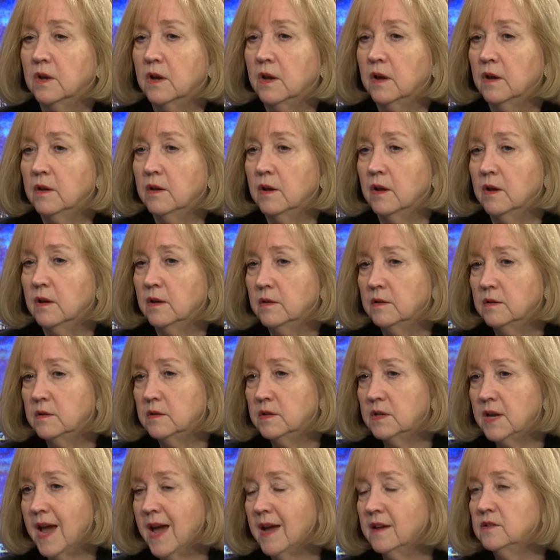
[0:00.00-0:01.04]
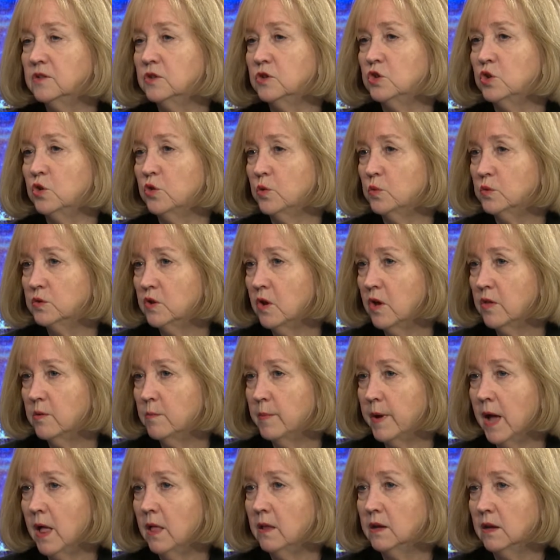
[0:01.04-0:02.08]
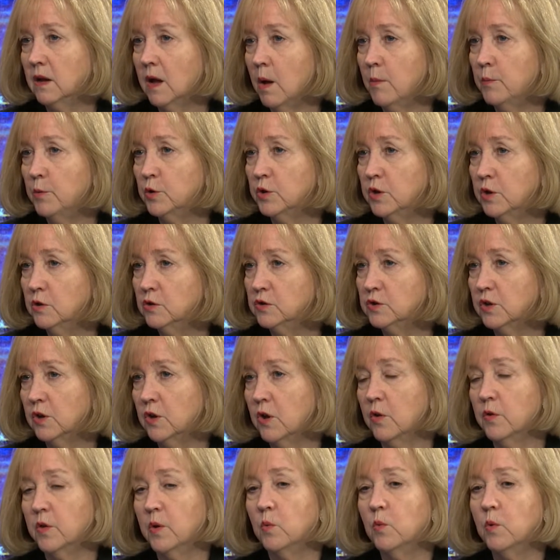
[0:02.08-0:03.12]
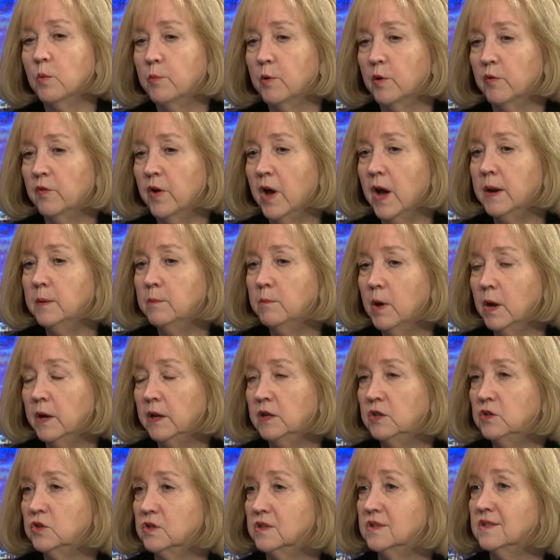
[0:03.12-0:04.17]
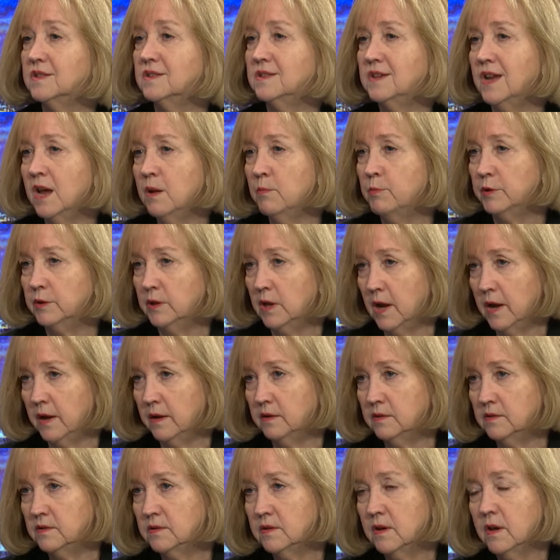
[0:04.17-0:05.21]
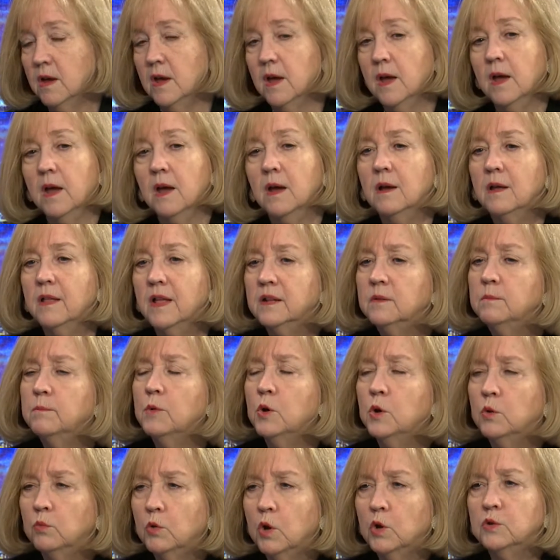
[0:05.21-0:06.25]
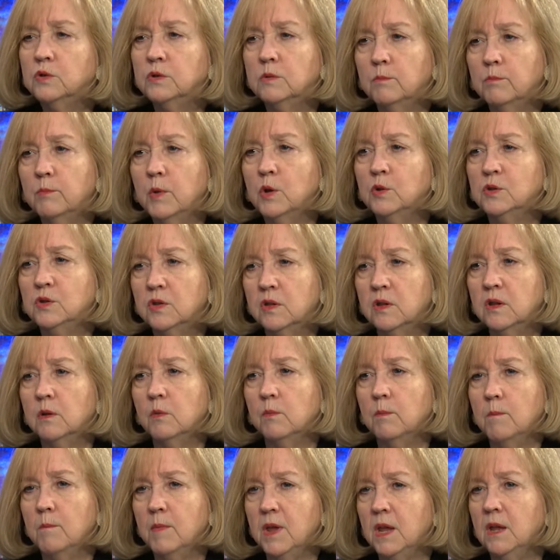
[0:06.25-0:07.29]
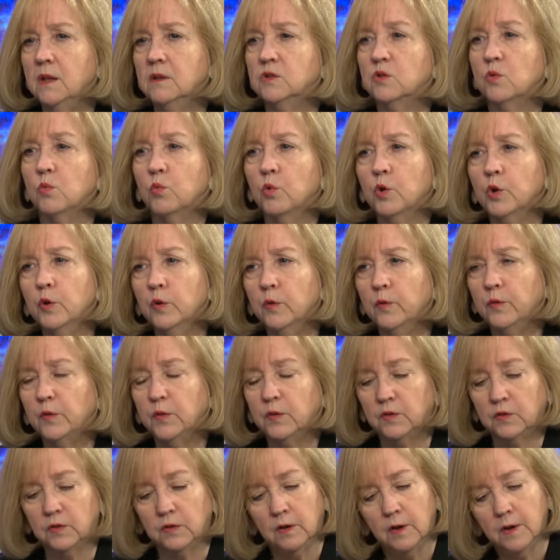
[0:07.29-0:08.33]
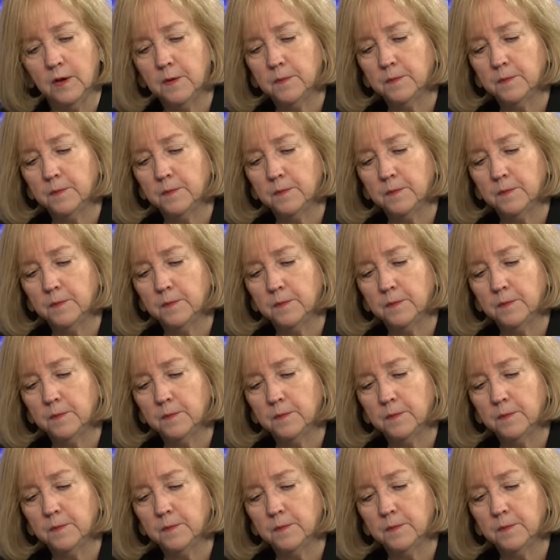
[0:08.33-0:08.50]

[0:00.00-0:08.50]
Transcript: a, a tax issue that was on the ballot a couple years ago that will provide money to stabilize. That mo mostly means roofs